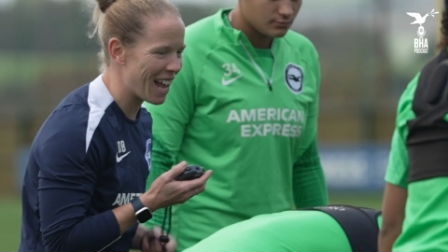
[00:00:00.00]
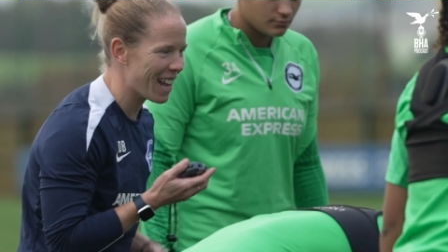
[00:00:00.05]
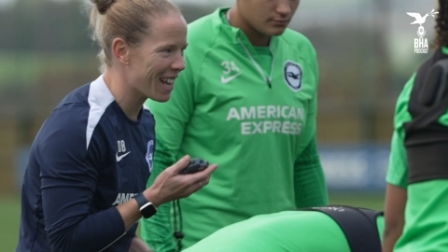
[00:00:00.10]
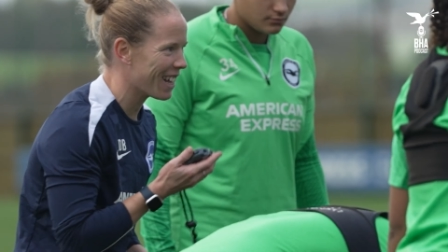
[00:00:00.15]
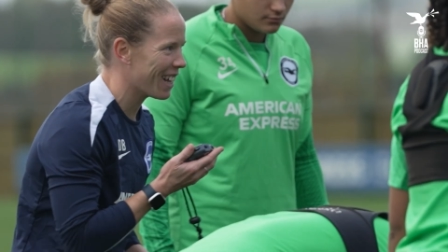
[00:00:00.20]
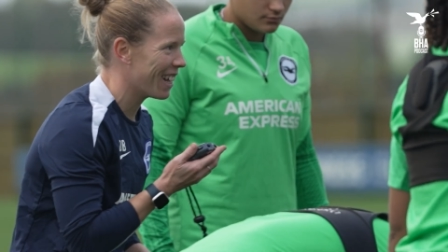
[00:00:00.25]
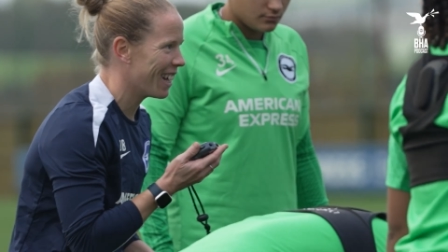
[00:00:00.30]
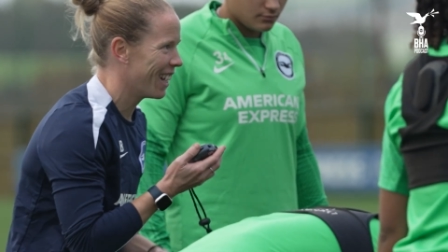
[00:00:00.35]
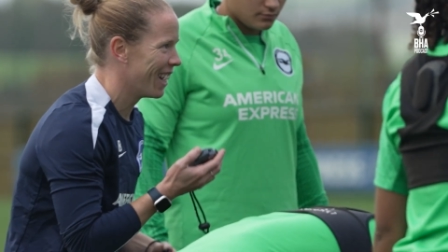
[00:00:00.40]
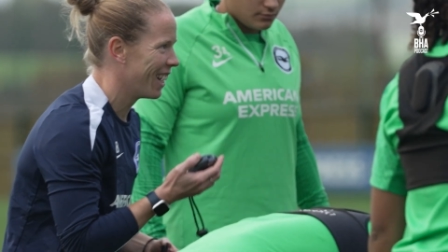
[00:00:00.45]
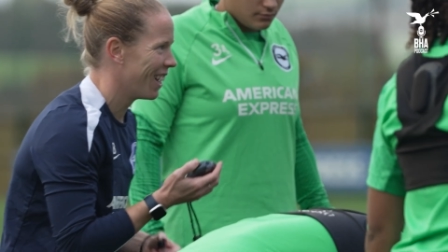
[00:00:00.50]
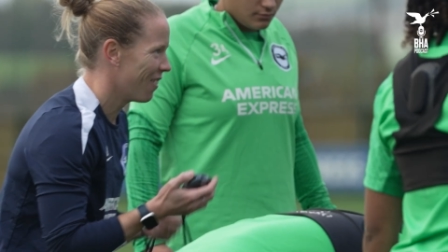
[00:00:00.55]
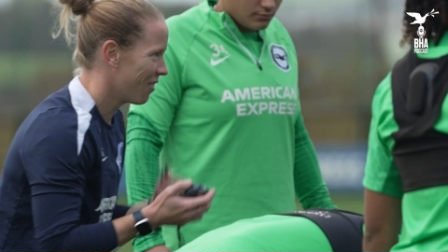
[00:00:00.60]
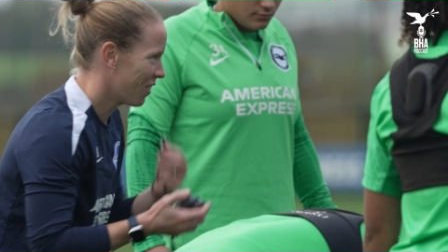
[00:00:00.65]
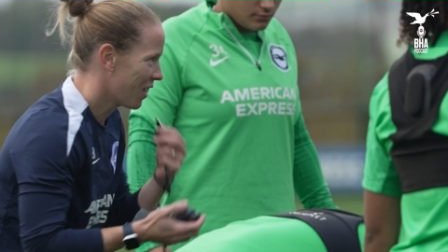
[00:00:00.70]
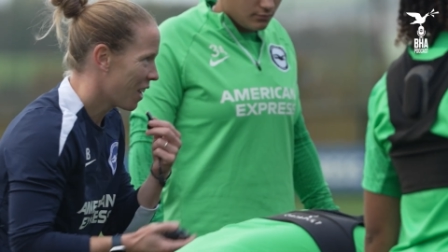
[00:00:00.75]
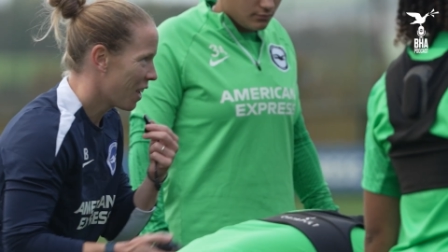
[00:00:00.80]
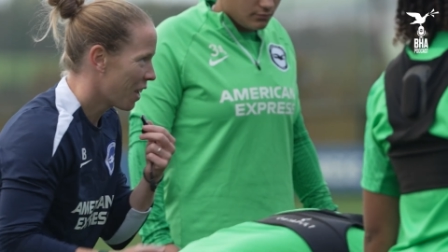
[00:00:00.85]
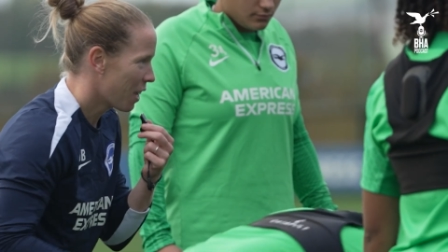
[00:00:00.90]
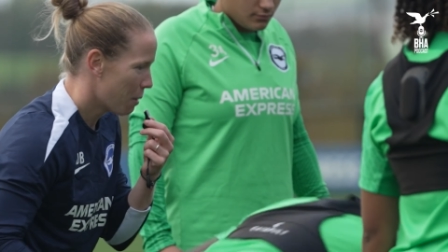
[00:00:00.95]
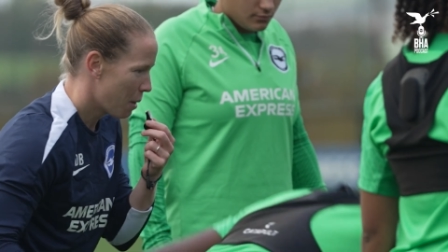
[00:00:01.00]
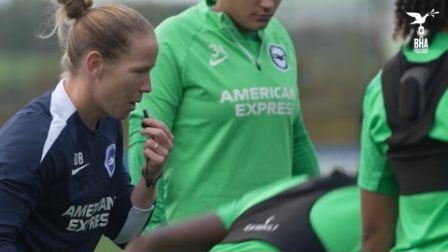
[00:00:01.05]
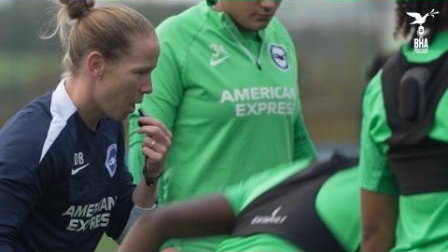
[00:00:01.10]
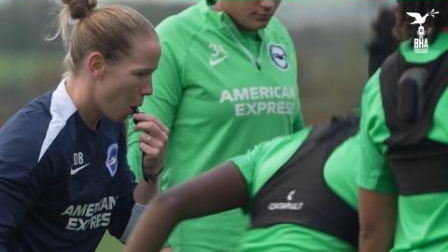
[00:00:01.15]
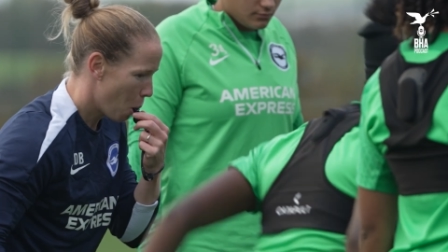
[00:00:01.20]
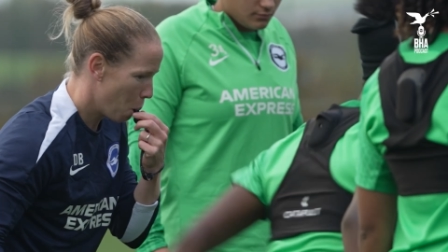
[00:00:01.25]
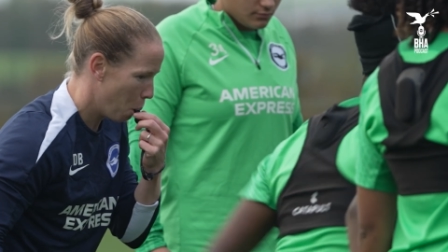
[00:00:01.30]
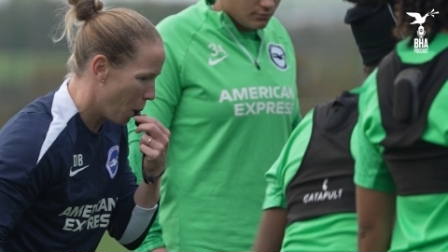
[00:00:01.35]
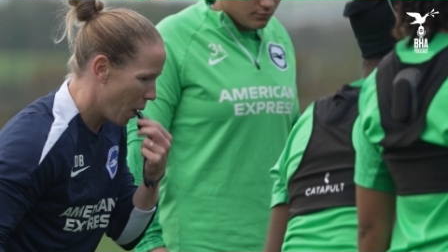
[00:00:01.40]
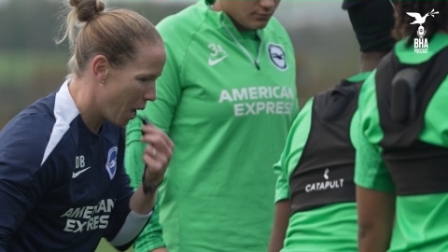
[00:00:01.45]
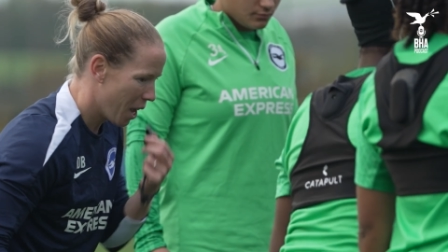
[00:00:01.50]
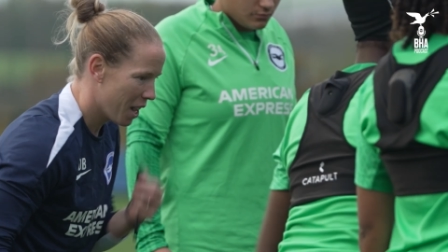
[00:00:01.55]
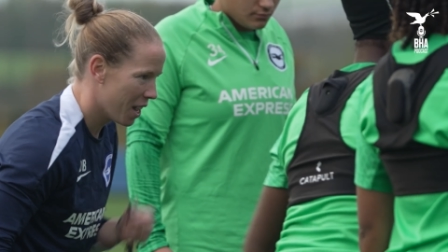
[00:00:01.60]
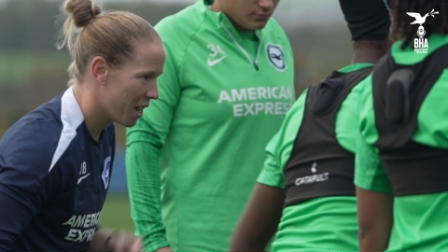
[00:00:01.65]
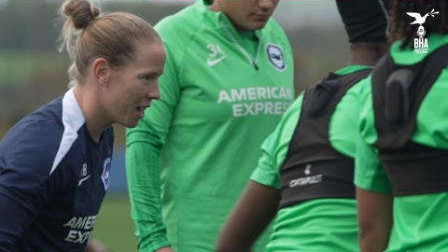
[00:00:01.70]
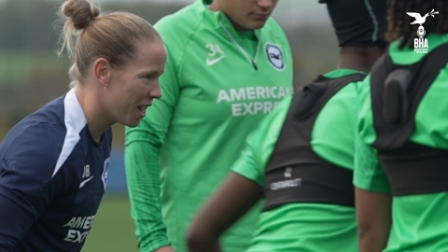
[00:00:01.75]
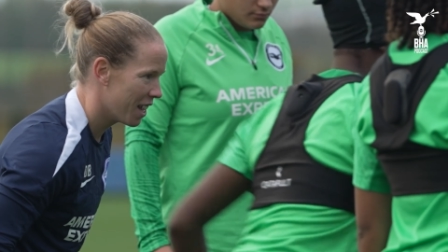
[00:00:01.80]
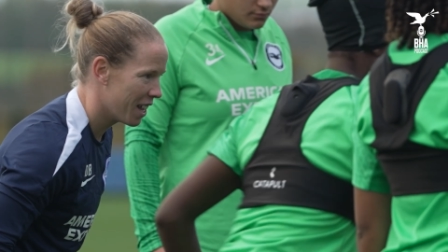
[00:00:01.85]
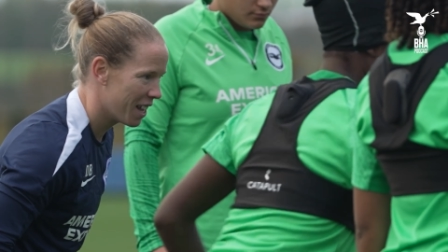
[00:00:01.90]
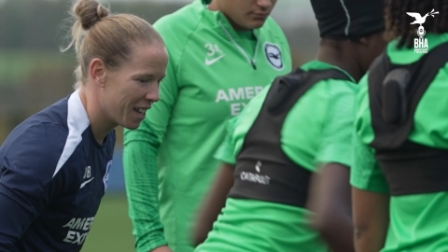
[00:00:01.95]
And now I look and I get to
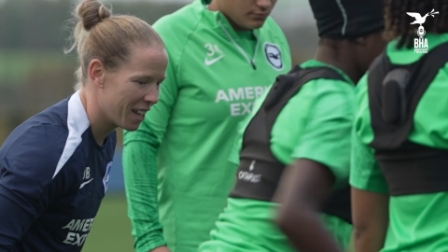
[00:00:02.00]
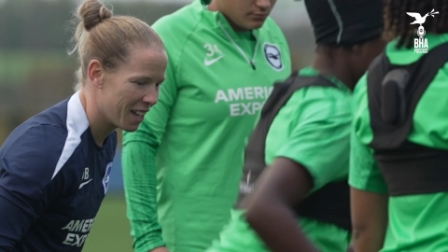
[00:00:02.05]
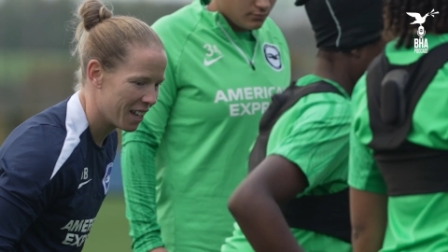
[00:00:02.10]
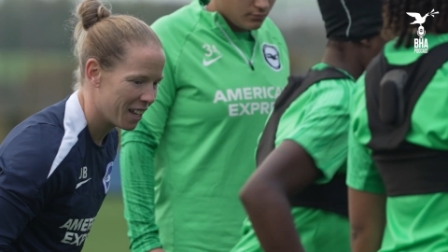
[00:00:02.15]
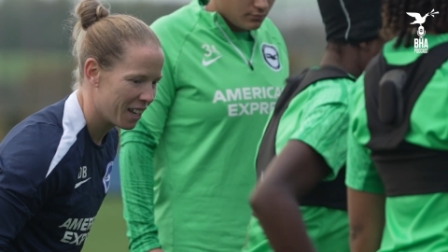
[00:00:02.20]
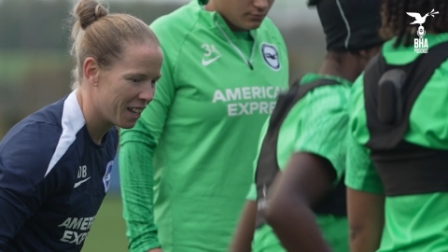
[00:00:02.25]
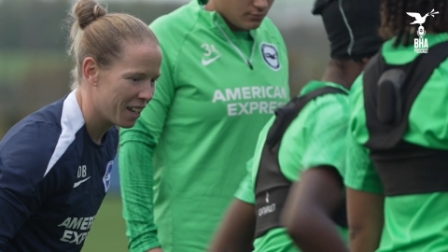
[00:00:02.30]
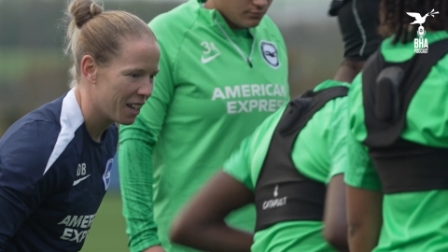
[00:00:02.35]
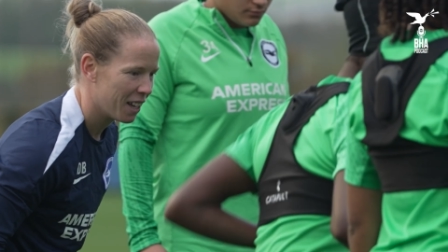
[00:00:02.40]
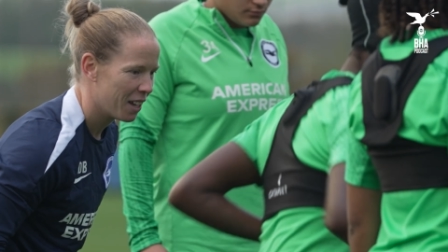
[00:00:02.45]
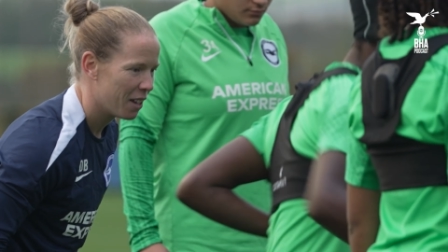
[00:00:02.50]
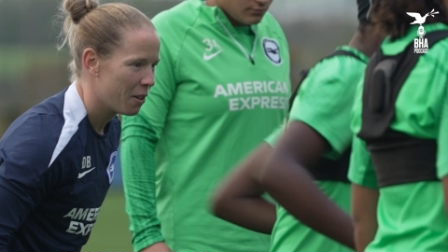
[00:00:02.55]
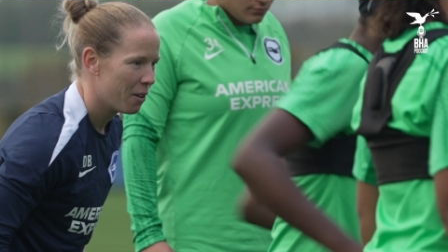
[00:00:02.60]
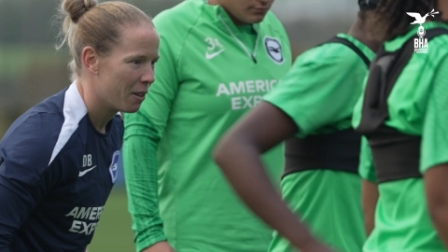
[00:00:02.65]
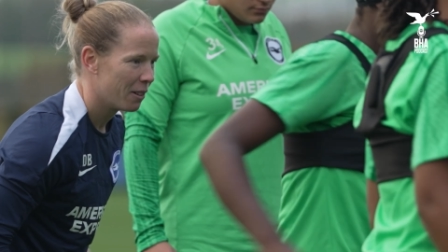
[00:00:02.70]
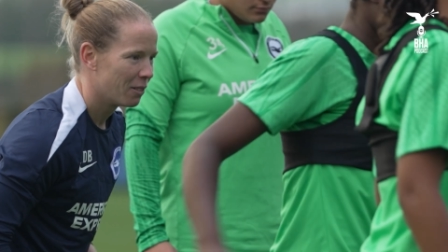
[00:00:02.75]
see every single day I